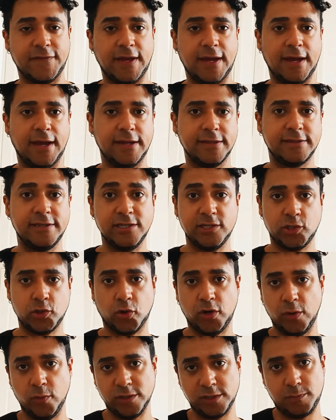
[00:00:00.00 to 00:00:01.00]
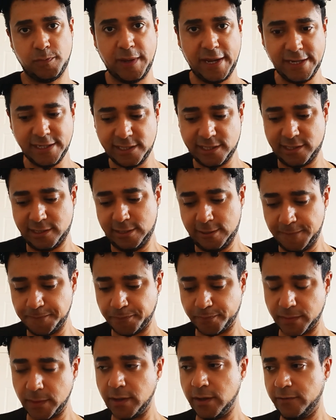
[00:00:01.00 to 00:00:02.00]
that the story was based
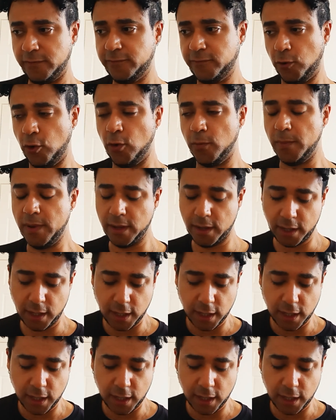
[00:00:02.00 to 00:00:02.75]
on